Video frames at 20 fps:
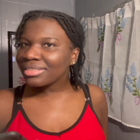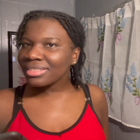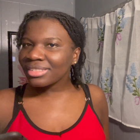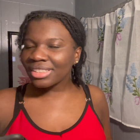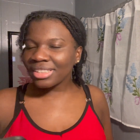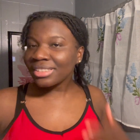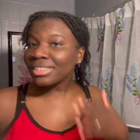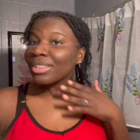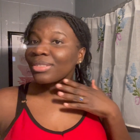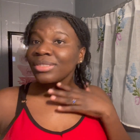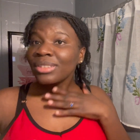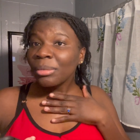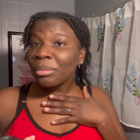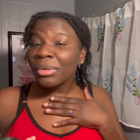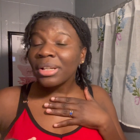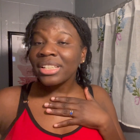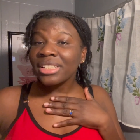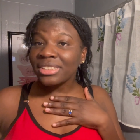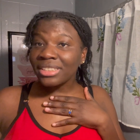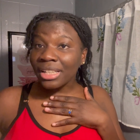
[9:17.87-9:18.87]
Because if
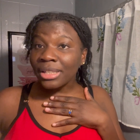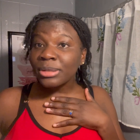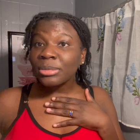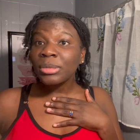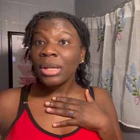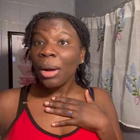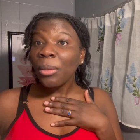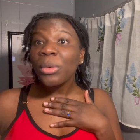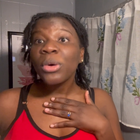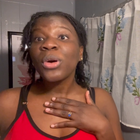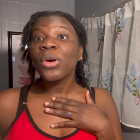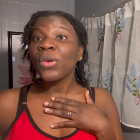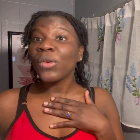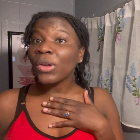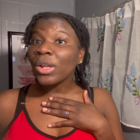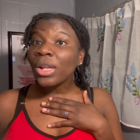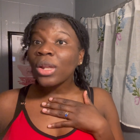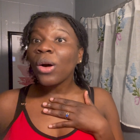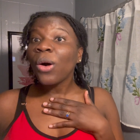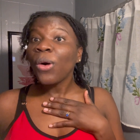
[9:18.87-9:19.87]
somebody texts me, I'm going to go
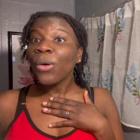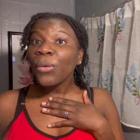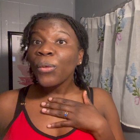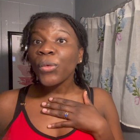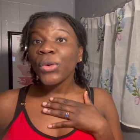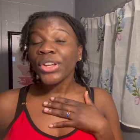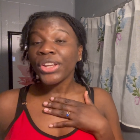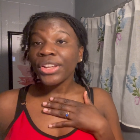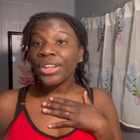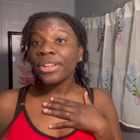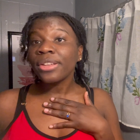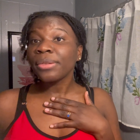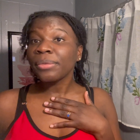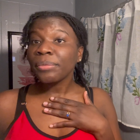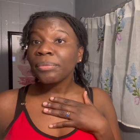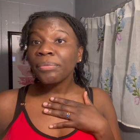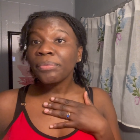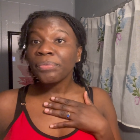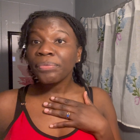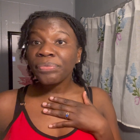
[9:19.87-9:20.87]
along with it
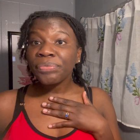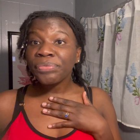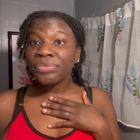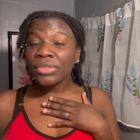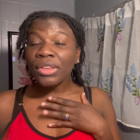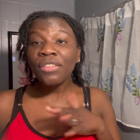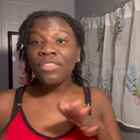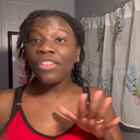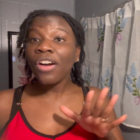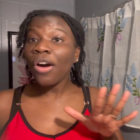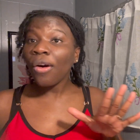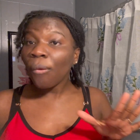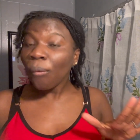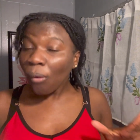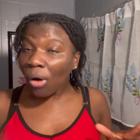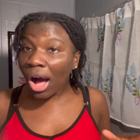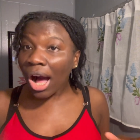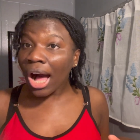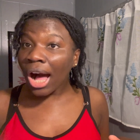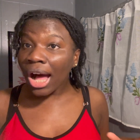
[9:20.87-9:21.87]
for a
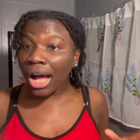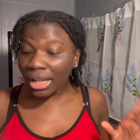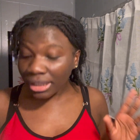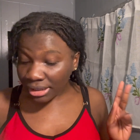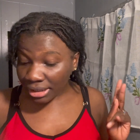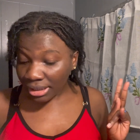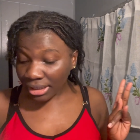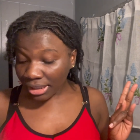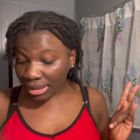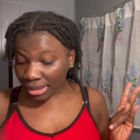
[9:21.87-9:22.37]
while.